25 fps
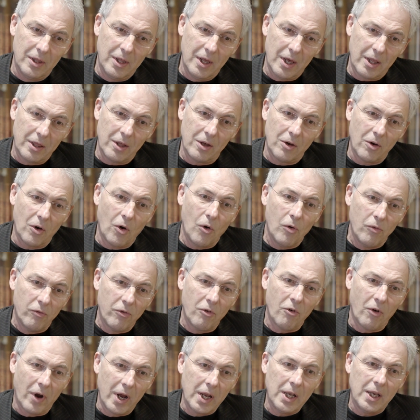other
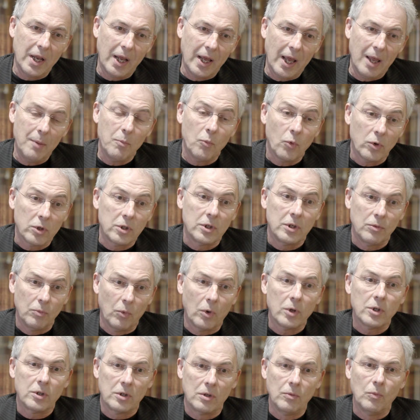overriding aim was
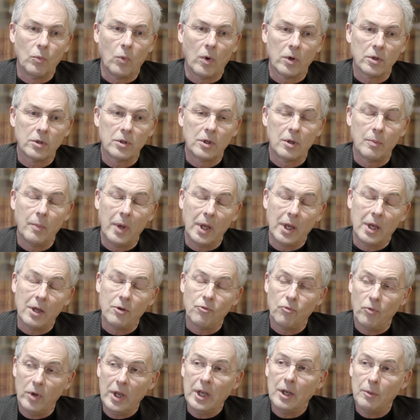to make it
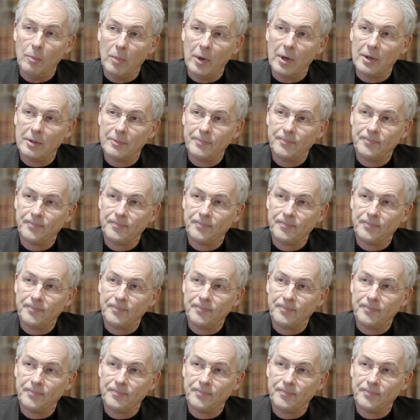readable.